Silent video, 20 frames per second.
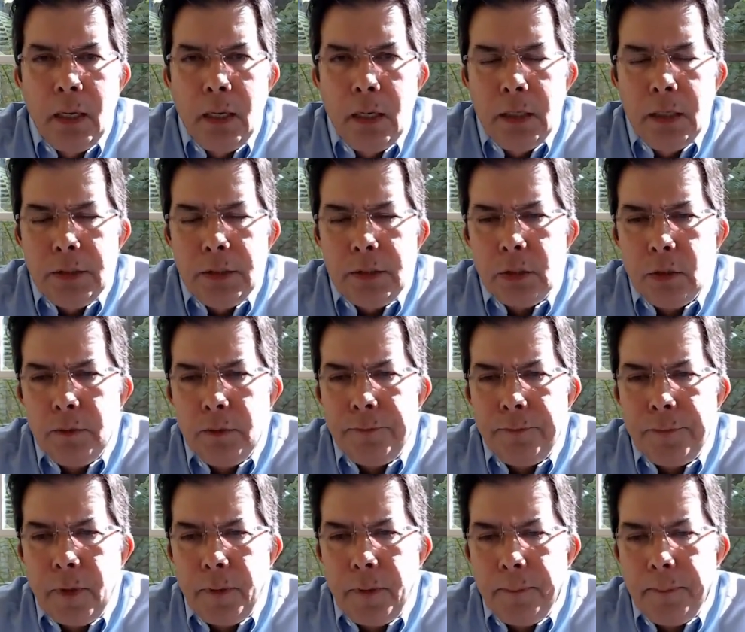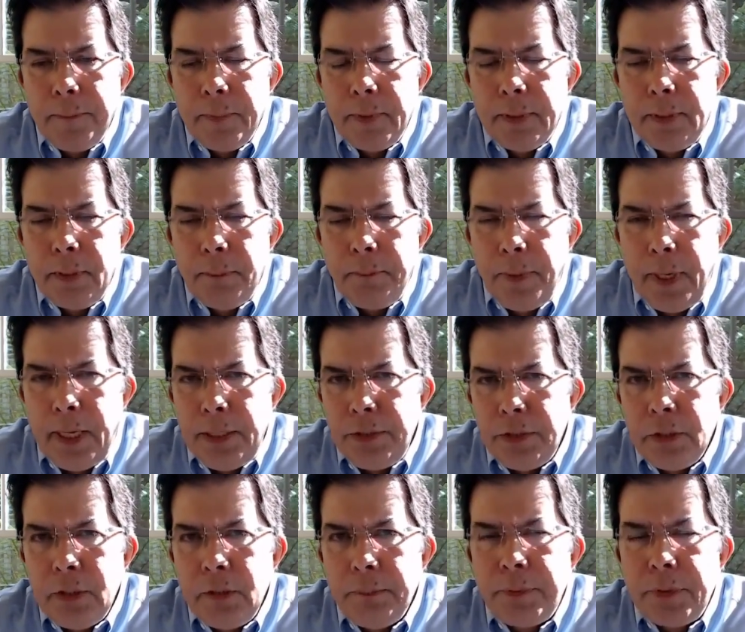So from the
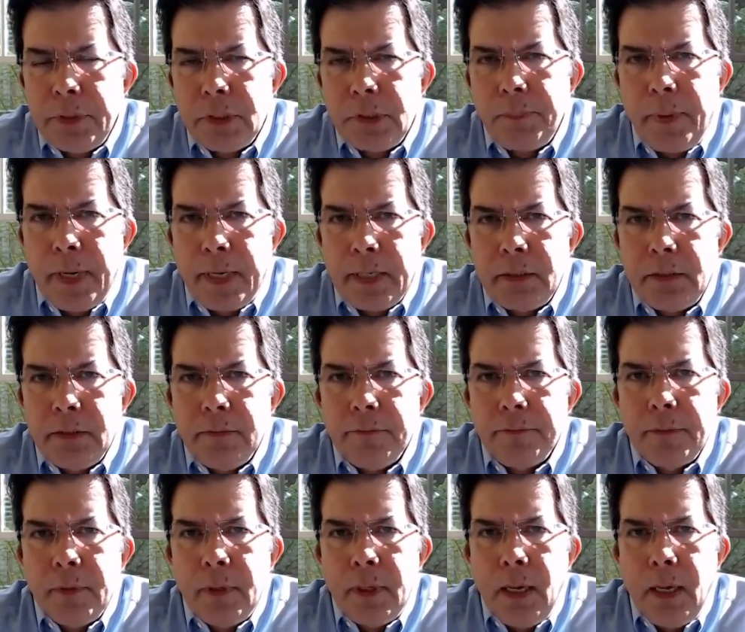patient perspective,